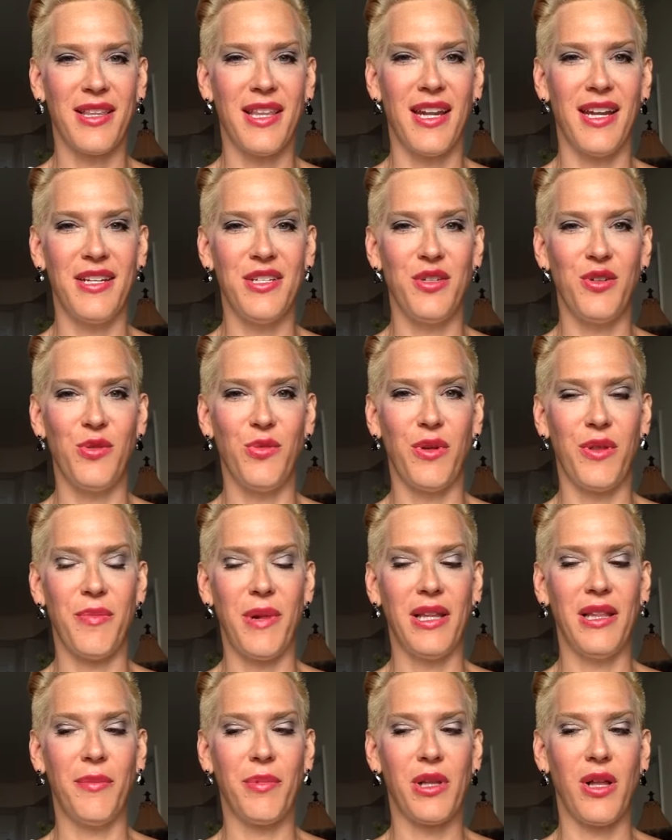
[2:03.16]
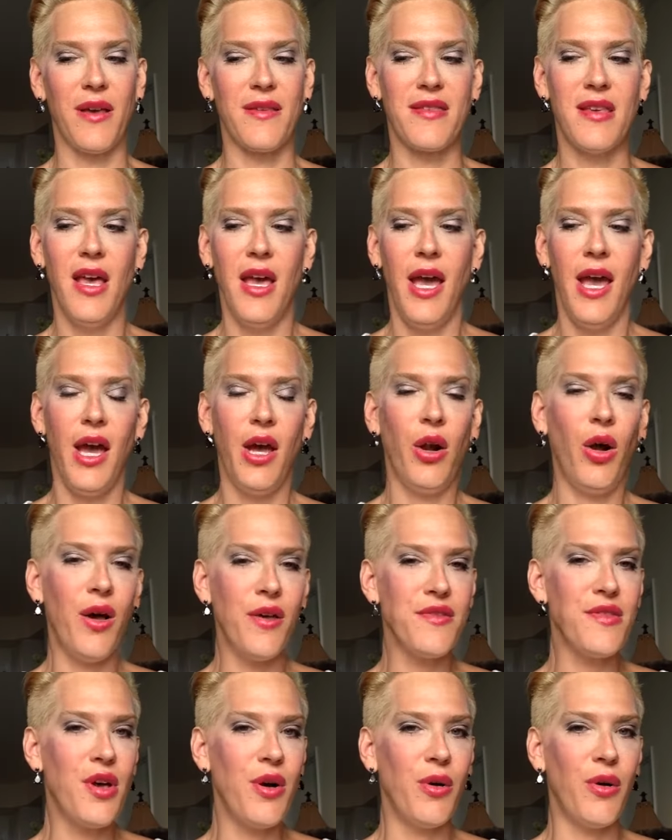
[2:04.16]
that I do with my lip gloss. It
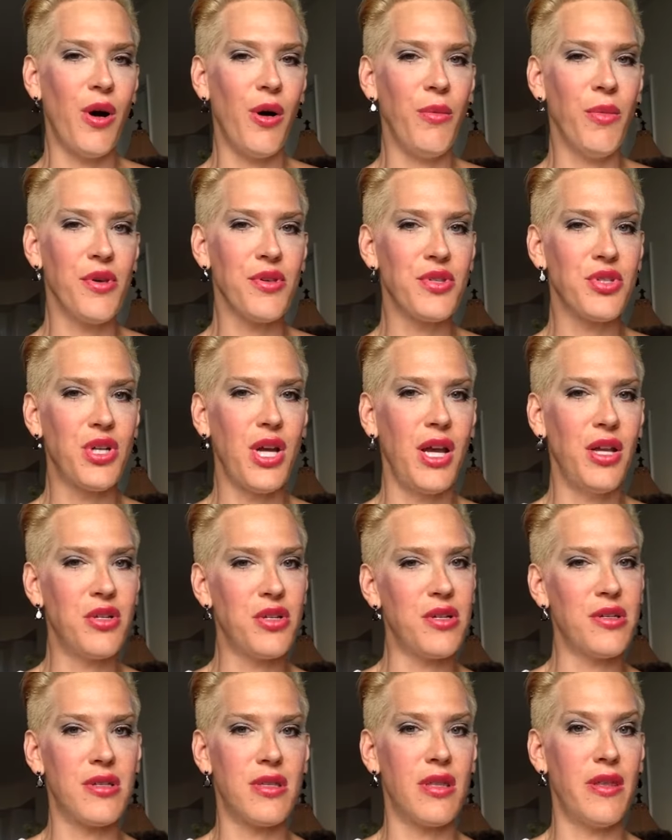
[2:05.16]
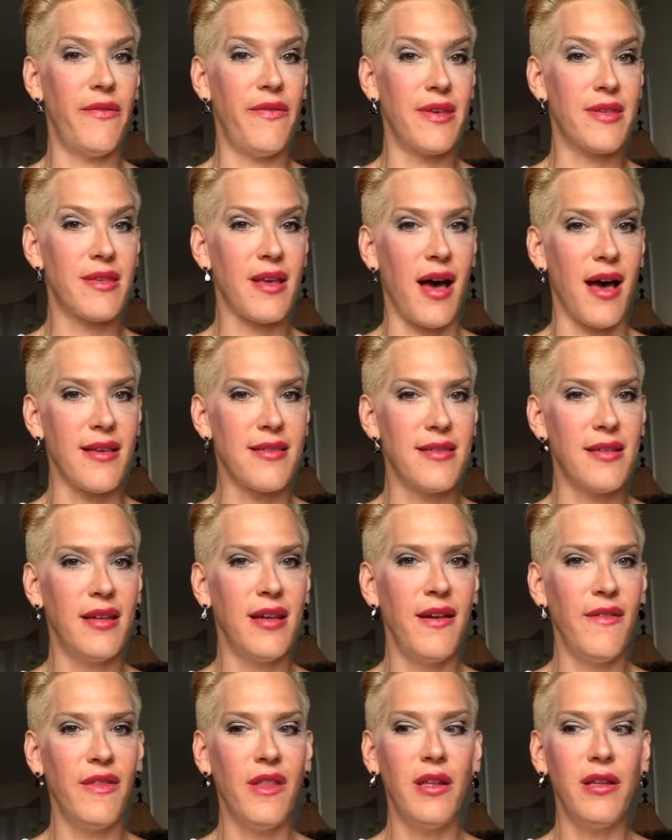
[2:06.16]
also almost changes the viscosity
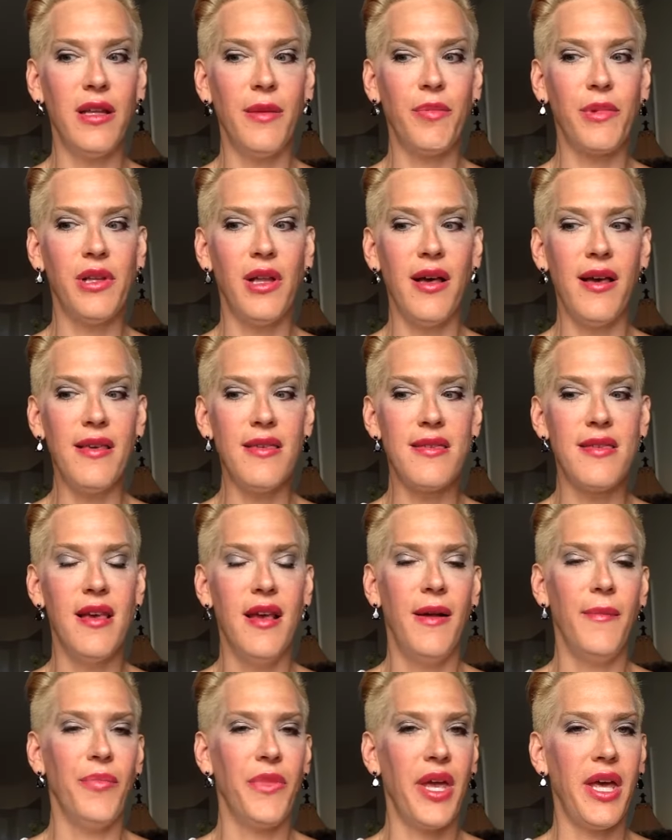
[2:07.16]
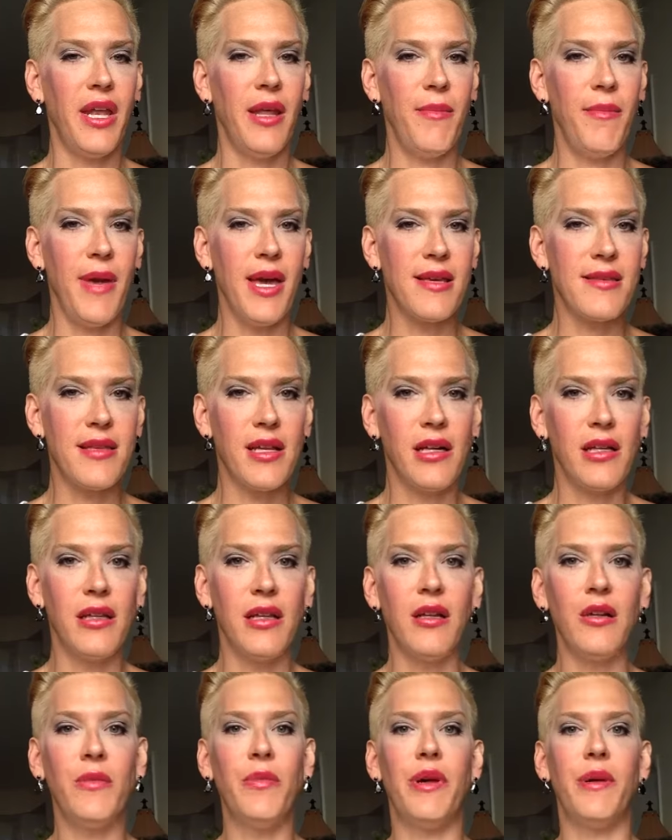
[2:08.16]
of the lip gloss, and it makes it a
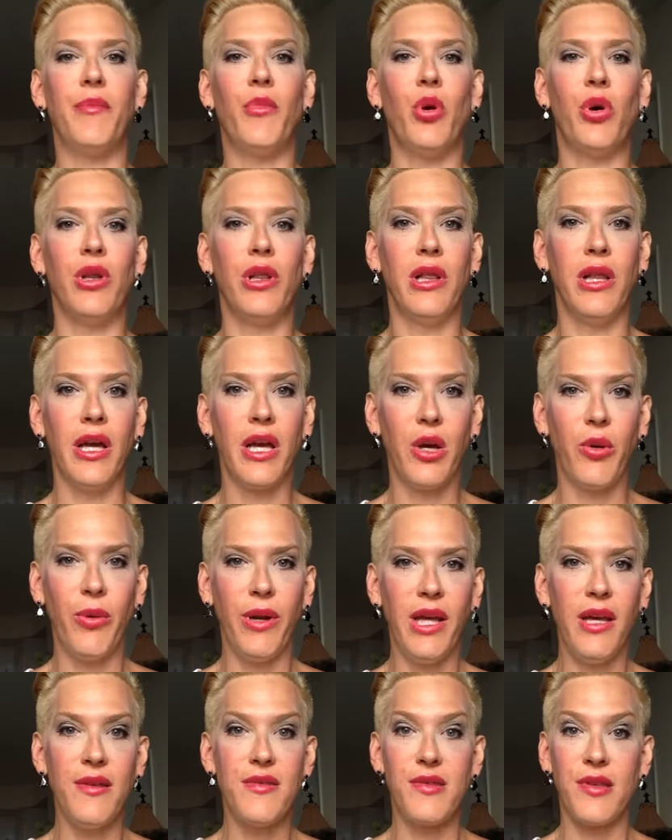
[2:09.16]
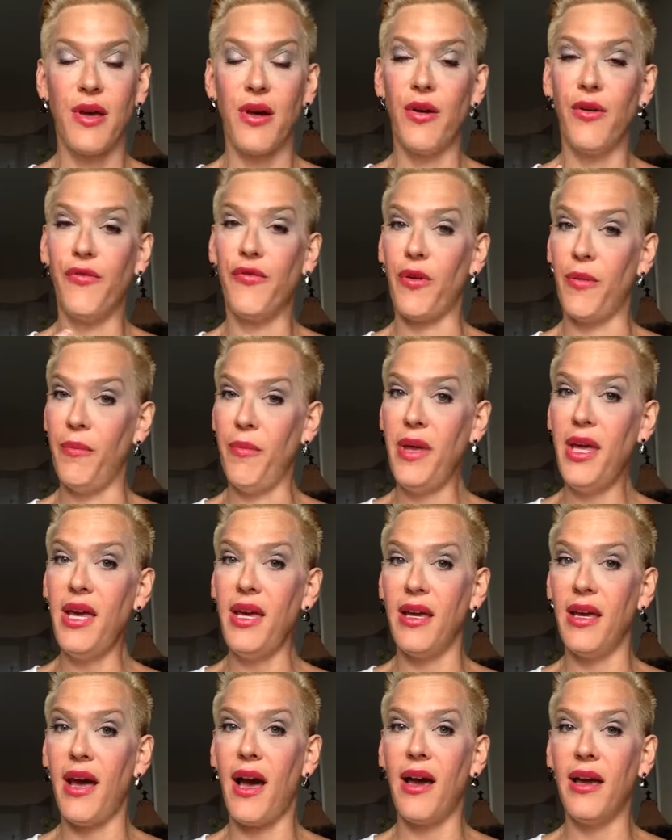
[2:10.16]
little bit more liquidy. So for
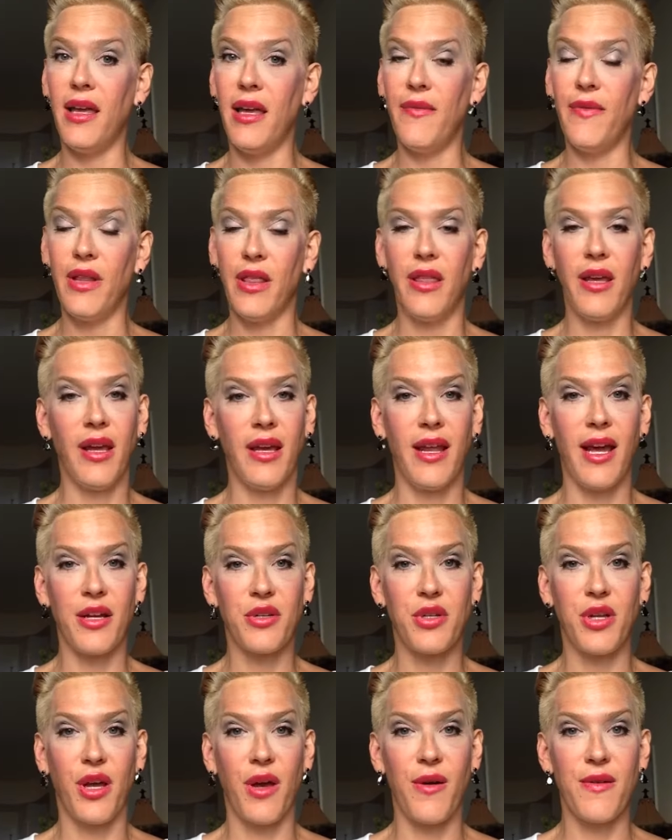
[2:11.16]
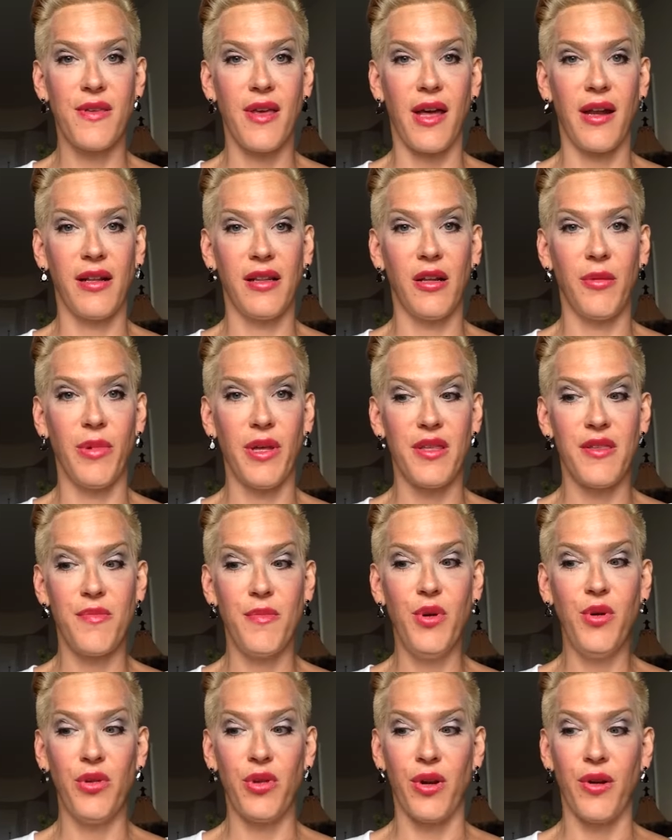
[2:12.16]
me, I even think it actually goes on a little bit
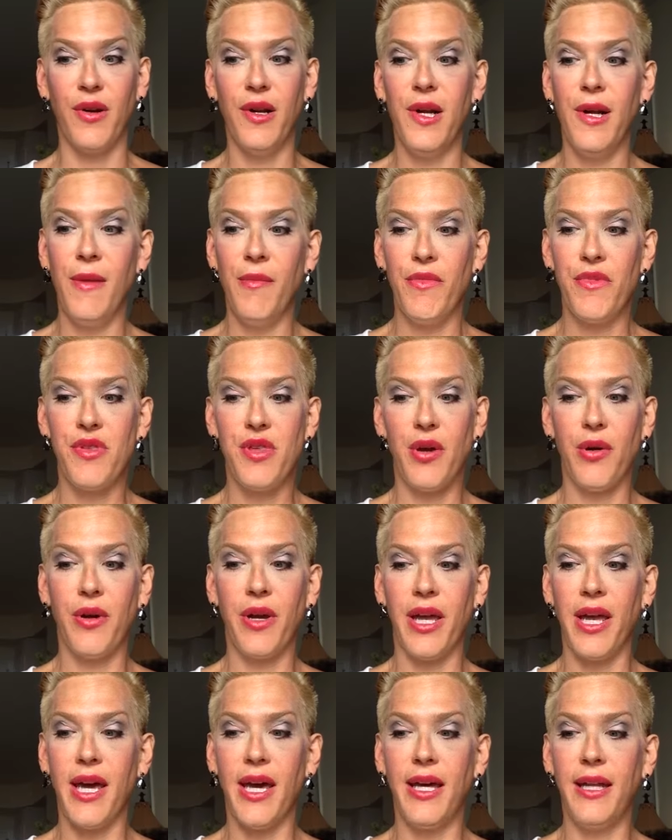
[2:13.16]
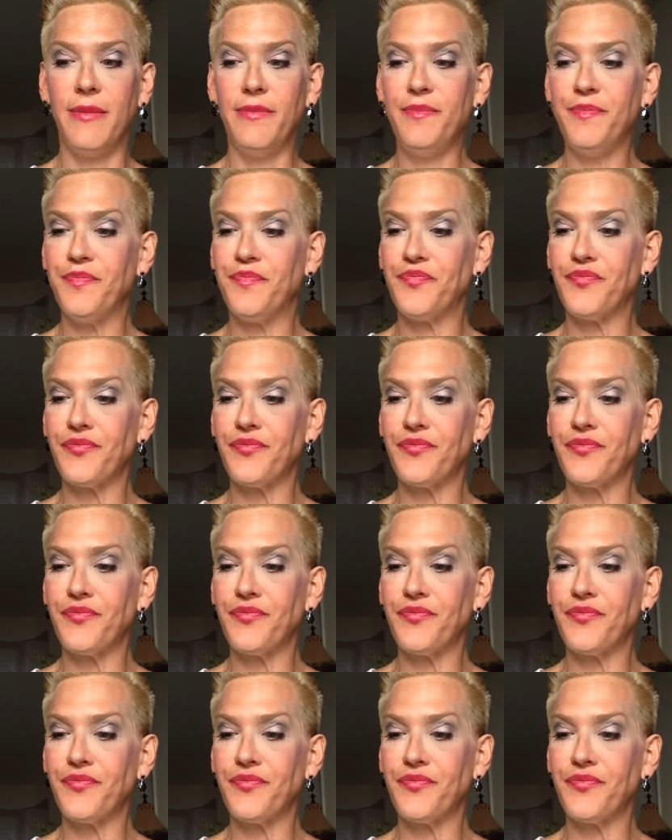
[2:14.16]
smoother. So again,